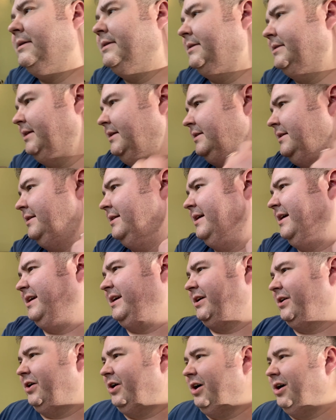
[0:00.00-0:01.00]
doesn't like
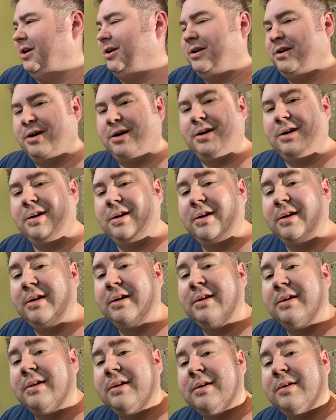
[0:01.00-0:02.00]
hurt,
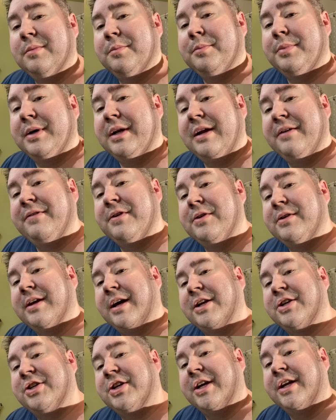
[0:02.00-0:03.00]
but if you
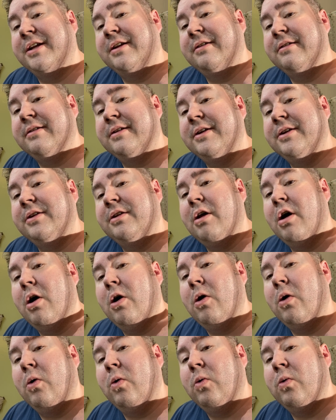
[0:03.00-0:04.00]
touch it, you
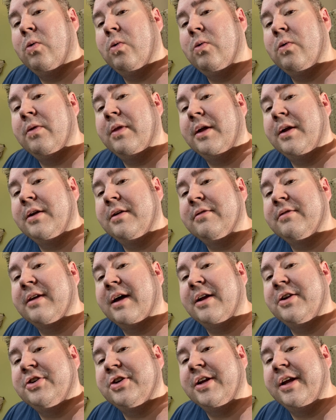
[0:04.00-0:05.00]
know that you're
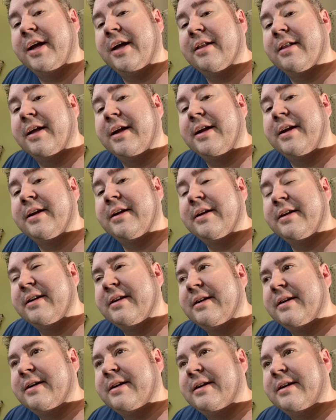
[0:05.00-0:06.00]
touching it. Like
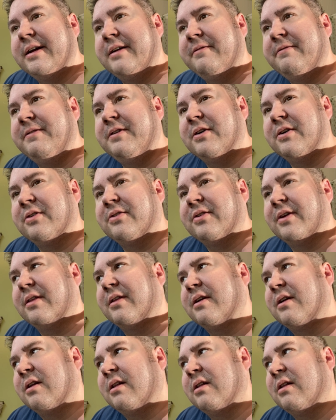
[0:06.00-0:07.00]
it feels a
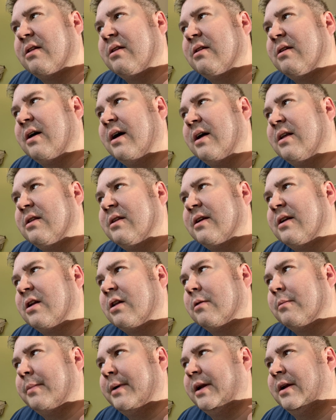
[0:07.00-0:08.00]

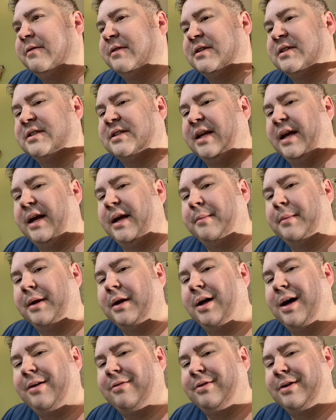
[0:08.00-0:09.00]
little bit of a sting, but
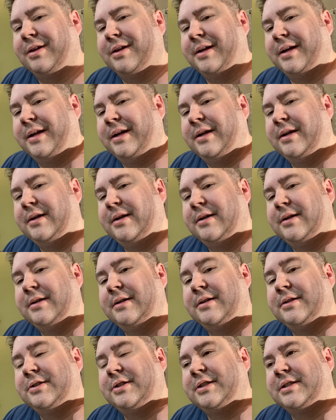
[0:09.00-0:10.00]
not really.
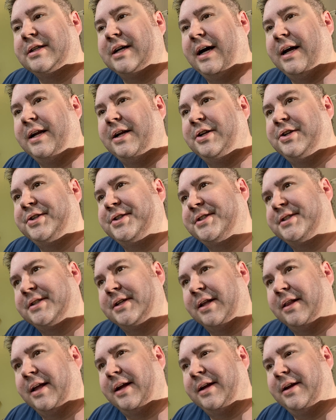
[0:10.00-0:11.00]
Just kind of just
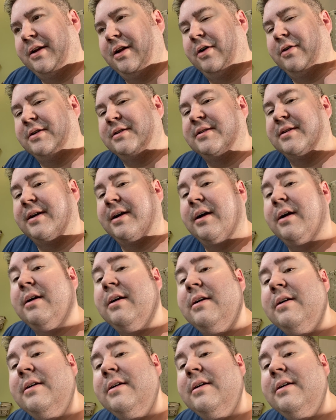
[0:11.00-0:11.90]
to let you know it's there.